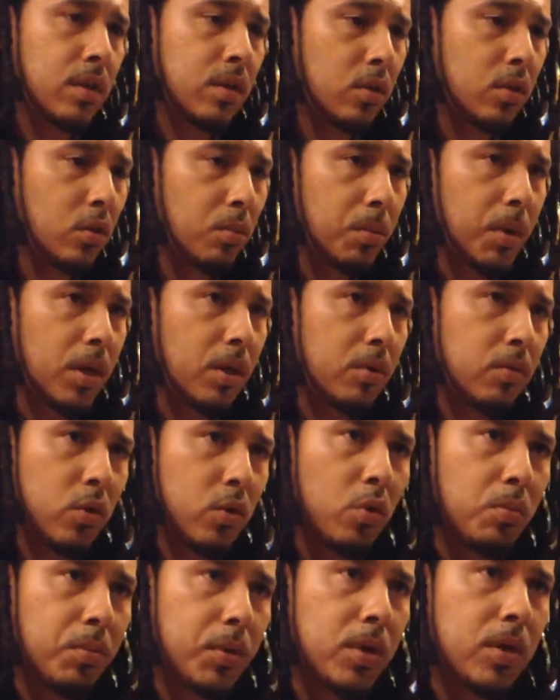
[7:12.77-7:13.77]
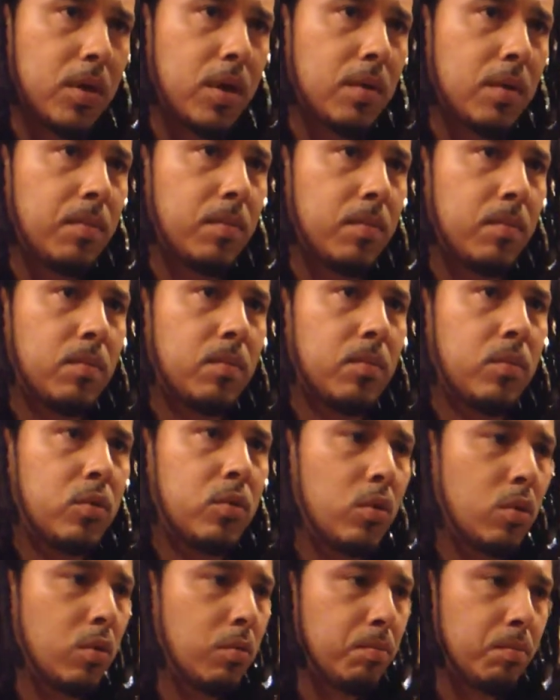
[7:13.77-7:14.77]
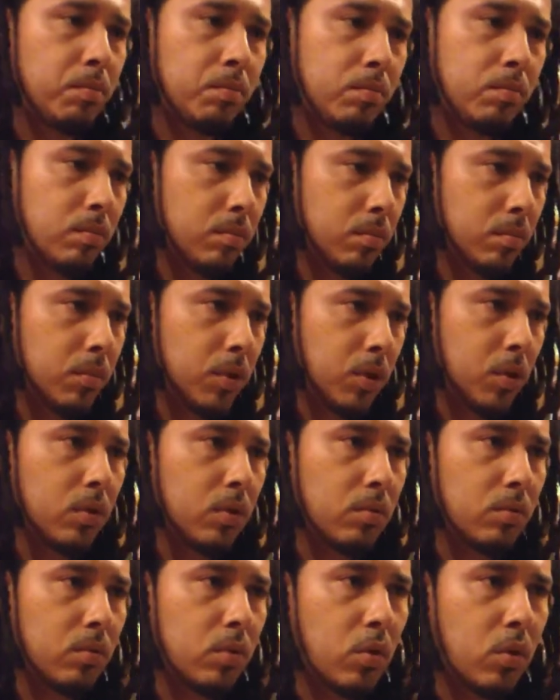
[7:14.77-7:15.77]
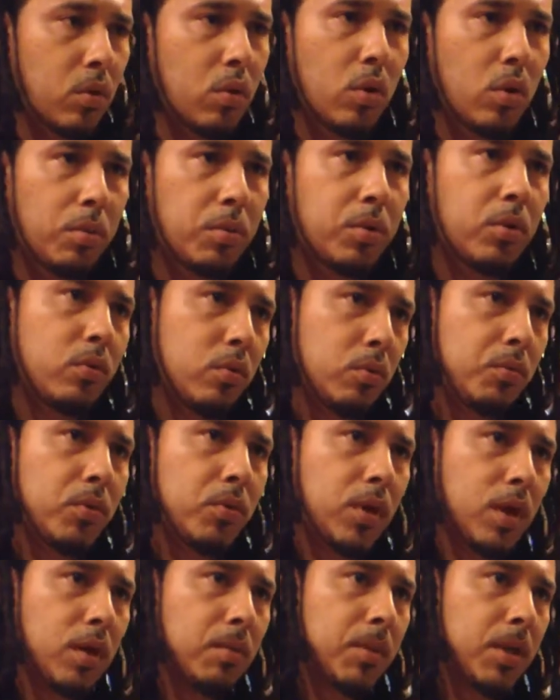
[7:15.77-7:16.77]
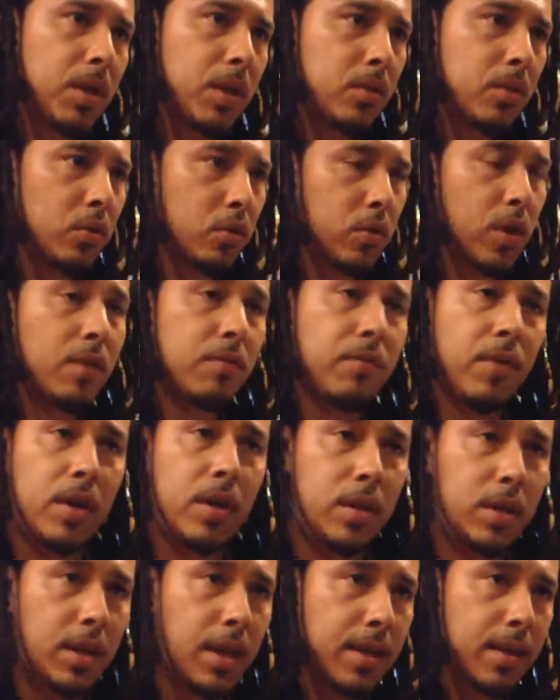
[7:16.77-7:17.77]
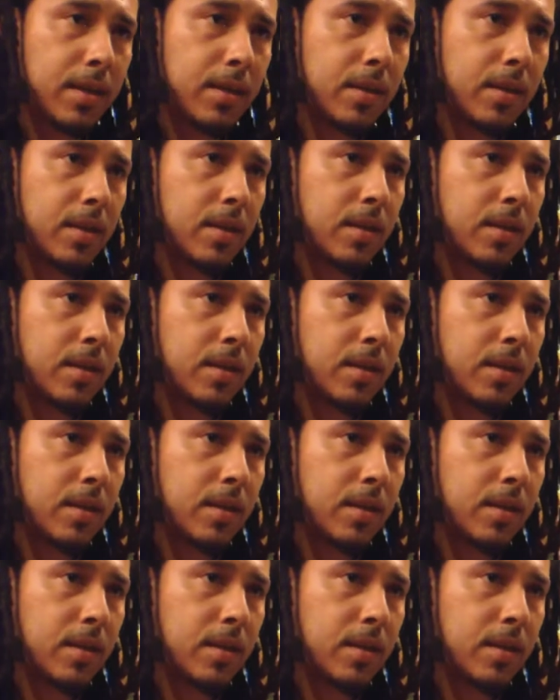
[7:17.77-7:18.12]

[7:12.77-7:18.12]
Nobody was opening up, no corporate groups were coming in to try to find talent.